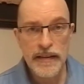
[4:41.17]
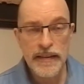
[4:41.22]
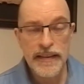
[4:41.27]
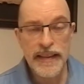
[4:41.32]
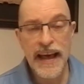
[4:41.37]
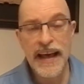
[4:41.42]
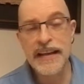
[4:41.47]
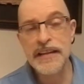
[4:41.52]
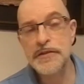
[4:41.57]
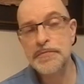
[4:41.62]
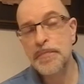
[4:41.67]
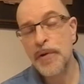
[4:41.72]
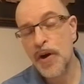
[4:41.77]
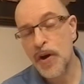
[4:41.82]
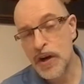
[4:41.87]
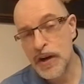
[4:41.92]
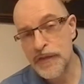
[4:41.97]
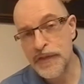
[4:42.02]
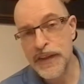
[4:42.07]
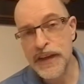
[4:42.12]
That is
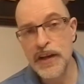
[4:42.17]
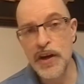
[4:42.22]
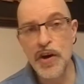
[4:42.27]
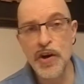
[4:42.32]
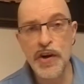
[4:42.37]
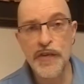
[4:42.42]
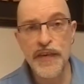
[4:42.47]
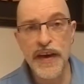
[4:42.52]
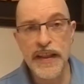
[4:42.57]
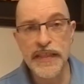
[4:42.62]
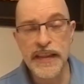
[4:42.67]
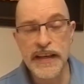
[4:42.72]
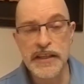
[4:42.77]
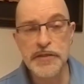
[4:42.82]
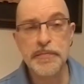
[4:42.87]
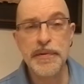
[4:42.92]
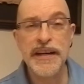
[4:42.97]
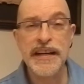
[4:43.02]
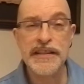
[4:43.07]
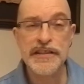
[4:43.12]
part of the Code of Ethics,
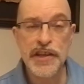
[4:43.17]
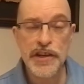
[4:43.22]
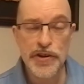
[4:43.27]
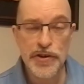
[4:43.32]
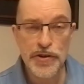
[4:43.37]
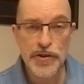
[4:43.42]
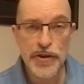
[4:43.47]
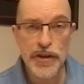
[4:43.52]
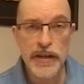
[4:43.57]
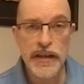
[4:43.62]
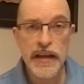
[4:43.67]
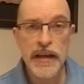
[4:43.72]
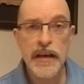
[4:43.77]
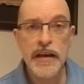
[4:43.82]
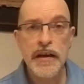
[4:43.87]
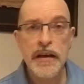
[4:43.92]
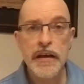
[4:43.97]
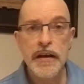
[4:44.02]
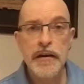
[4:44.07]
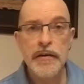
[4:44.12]
but it's a good
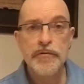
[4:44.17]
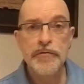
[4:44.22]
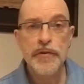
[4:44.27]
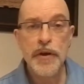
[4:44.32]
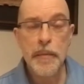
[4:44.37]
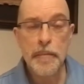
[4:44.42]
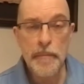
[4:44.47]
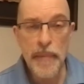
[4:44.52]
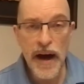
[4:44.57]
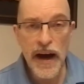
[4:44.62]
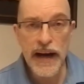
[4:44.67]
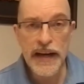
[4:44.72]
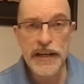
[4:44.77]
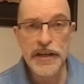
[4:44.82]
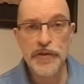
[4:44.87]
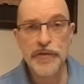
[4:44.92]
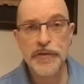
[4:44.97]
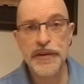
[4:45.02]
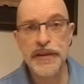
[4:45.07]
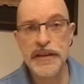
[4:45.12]

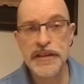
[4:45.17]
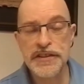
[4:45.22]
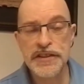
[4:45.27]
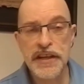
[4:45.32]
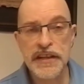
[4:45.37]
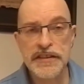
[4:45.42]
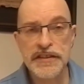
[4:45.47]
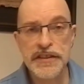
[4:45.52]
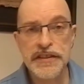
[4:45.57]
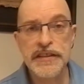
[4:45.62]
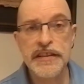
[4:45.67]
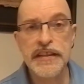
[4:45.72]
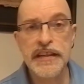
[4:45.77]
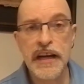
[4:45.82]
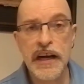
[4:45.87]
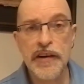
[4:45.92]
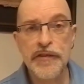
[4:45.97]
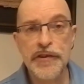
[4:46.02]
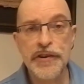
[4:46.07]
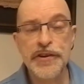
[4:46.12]
reminder for the judges to
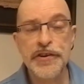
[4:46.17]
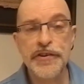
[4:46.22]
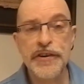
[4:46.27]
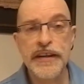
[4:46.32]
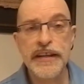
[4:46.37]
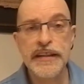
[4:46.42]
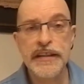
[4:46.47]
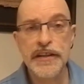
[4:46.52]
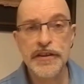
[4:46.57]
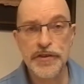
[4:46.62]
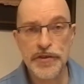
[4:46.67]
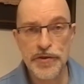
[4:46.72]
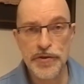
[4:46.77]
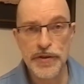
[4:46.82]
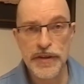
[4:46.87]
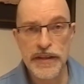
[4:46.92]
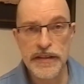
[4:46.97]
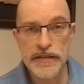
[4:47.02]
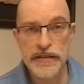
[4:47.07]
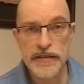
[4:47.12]
cover during the
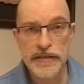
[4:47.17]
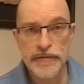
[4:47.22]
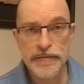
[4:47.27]
duties.